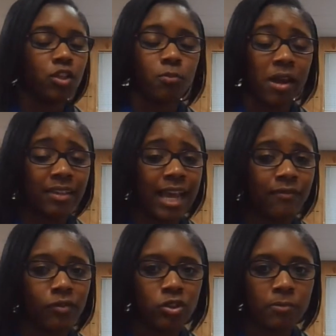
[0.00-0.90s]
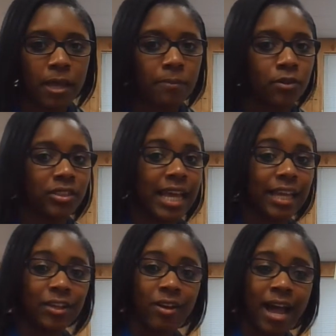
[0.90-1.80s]
You probably have newspapers
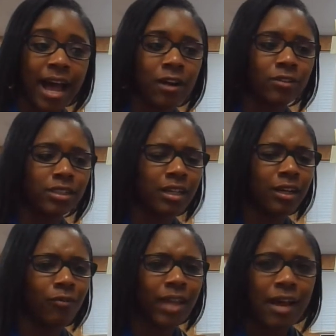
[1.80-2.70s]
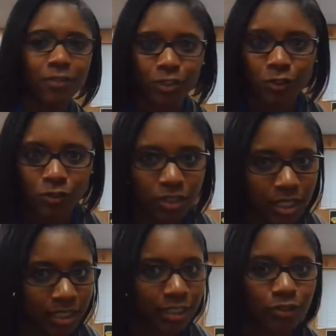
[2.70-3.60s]
at your house. We have a social
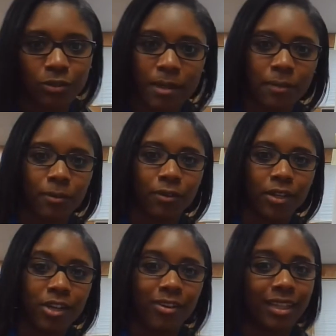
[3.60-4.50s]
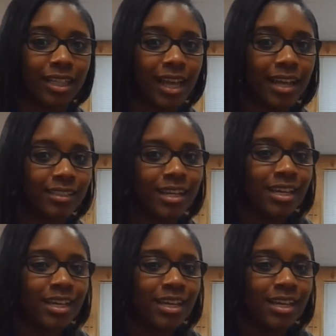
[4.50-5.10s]
studies newspaper here in class.